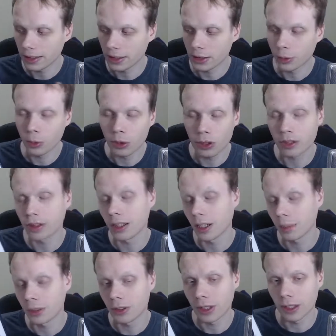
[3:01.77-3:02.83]
It's worth the
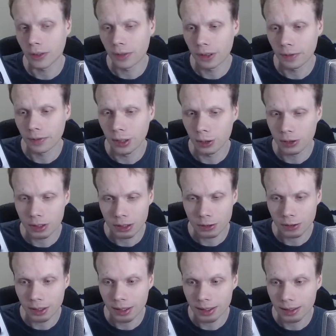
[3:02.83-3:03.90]
upgrade over the
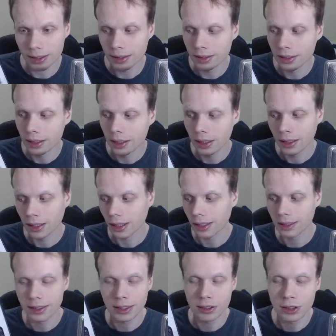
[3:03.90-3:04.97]
Focusrites. Like I
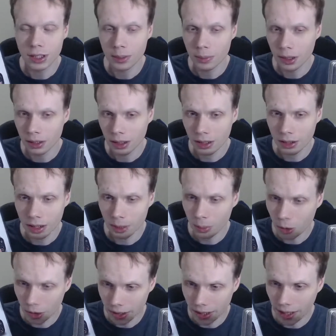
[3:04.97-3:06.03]
said, you get
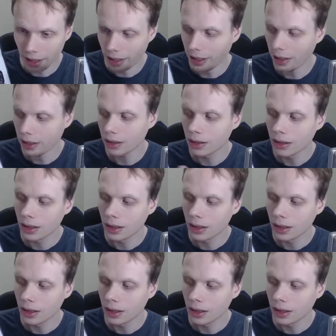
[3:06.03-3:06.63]
more gain.